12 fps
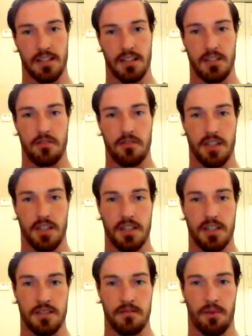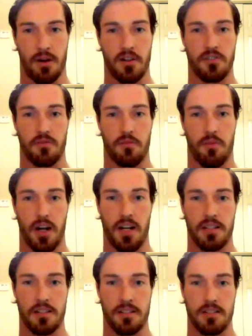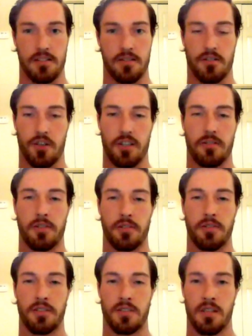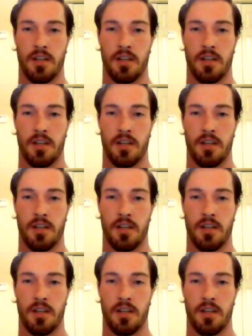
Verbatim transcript: and using his personal brand to attract recruits.